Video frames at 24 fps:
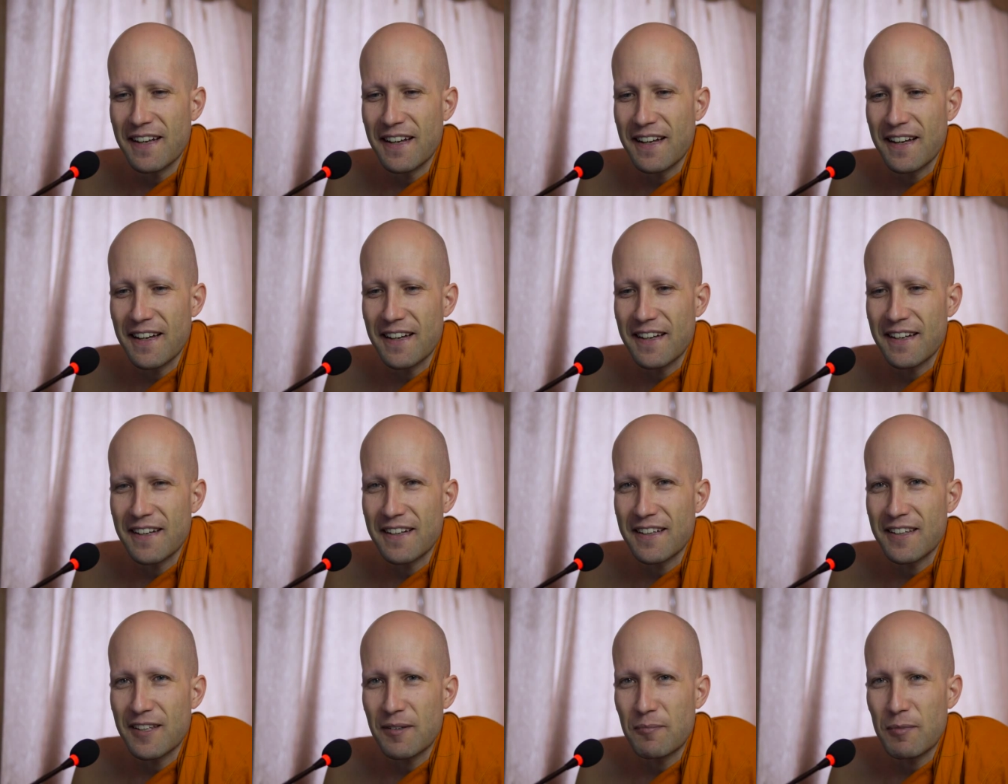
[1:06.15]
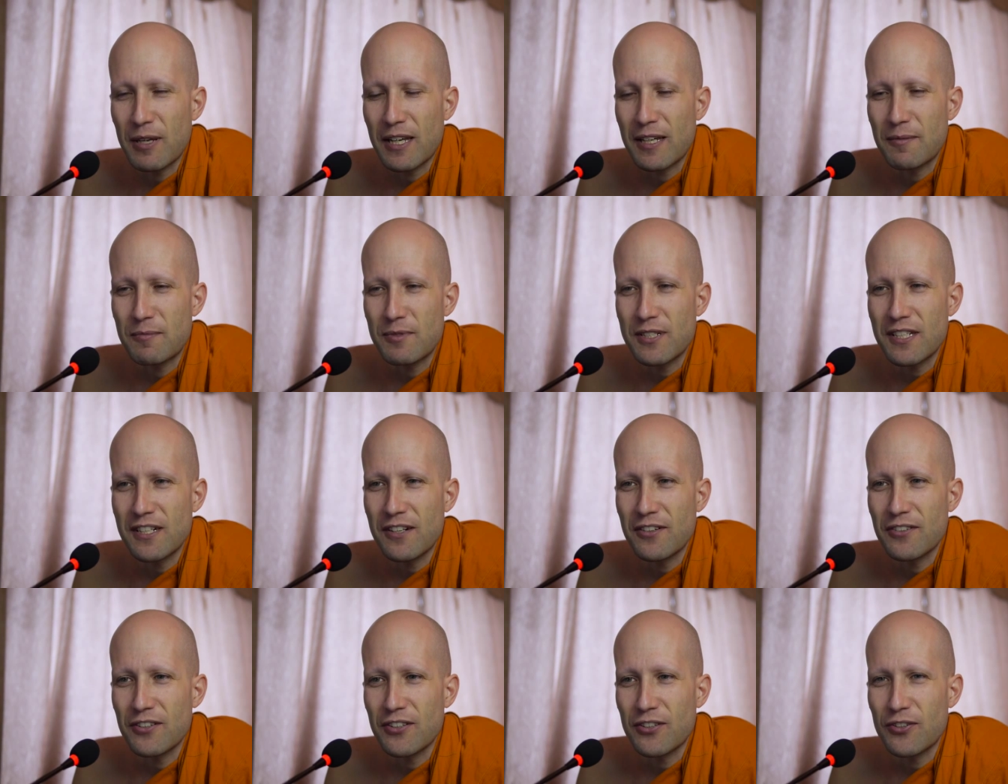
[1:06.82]
Uh, they make him
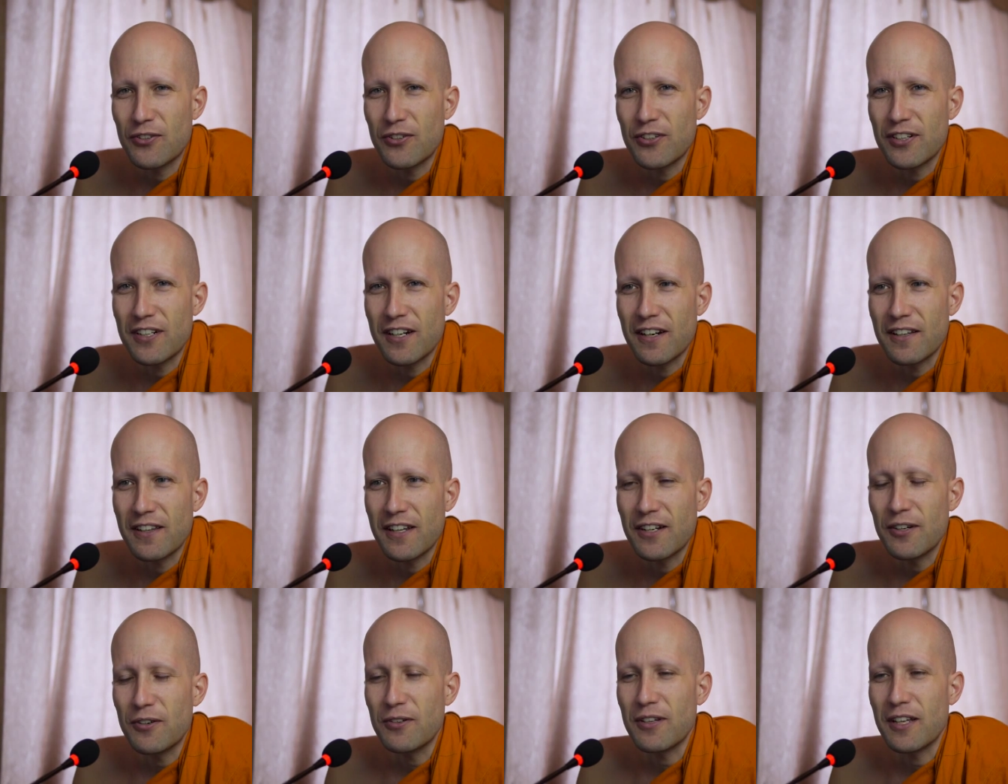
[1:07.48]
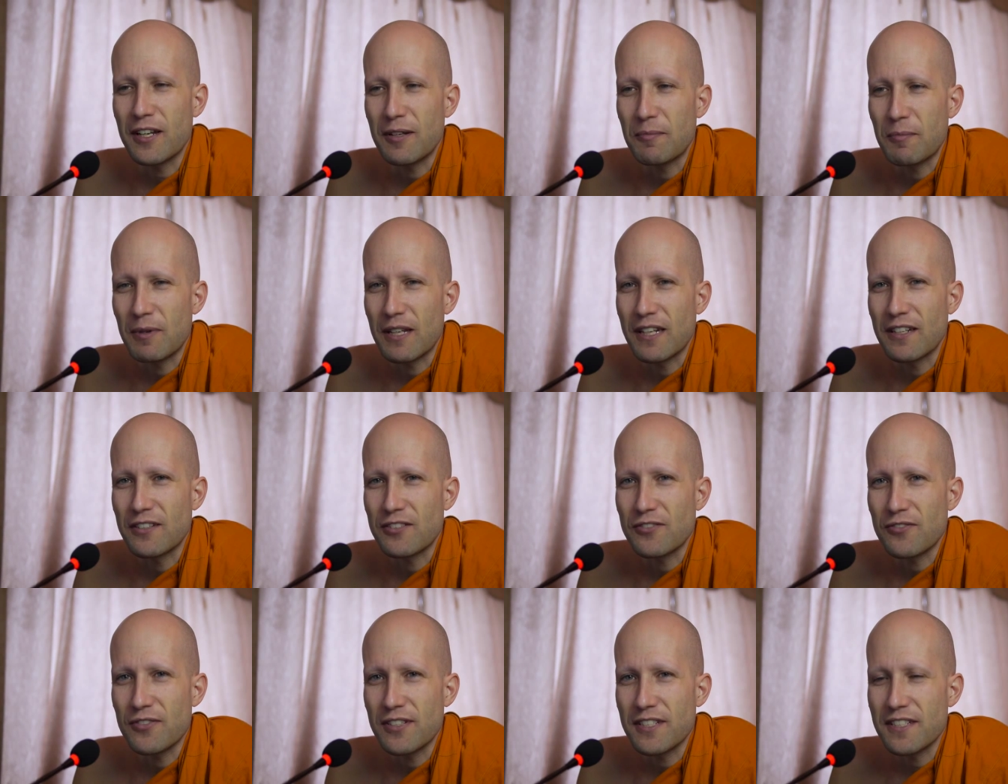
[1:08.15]
sit out in the courtyard and they don't let him in,
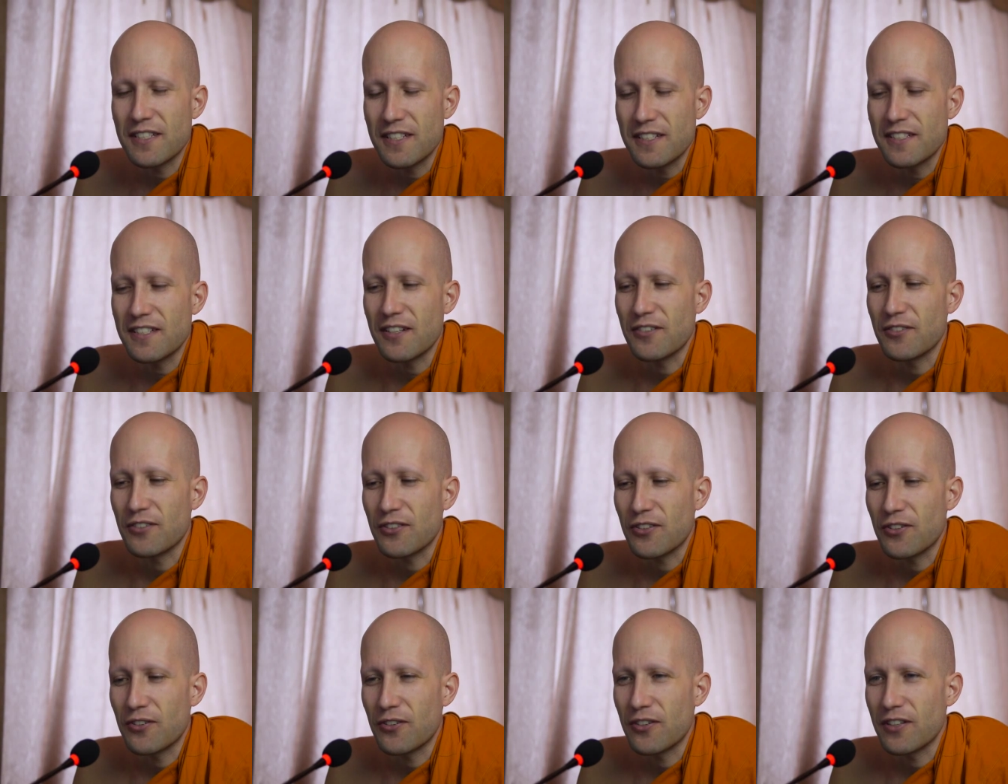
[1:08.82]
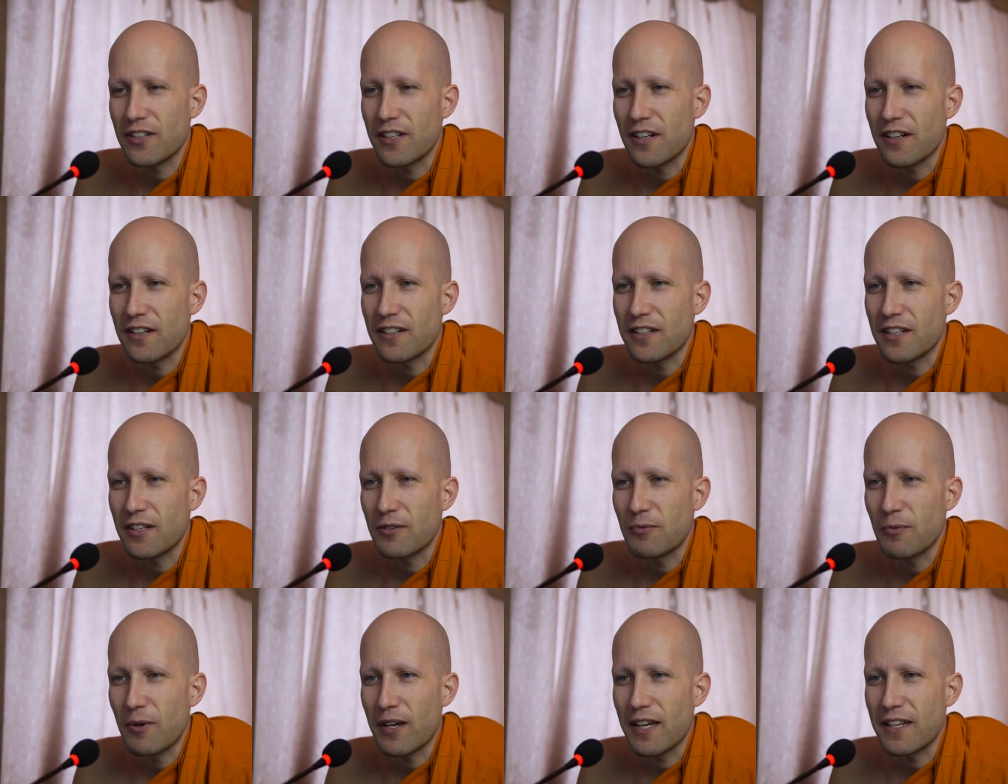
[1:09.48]
and so he sits out in the courtyard and
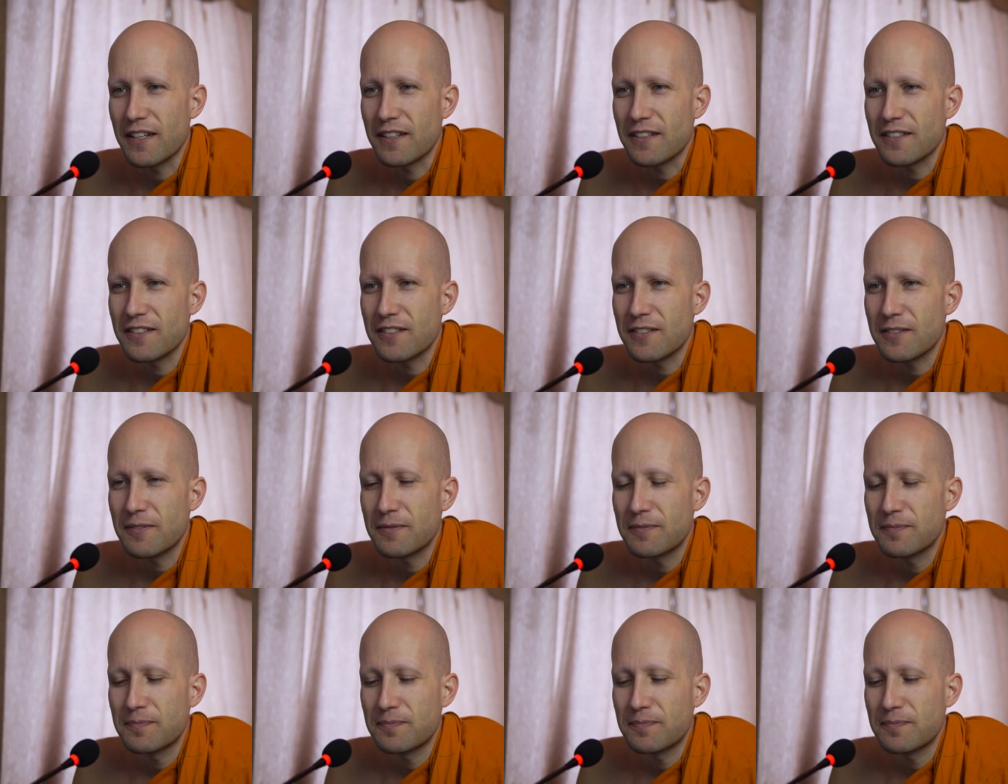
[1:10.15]
he waits.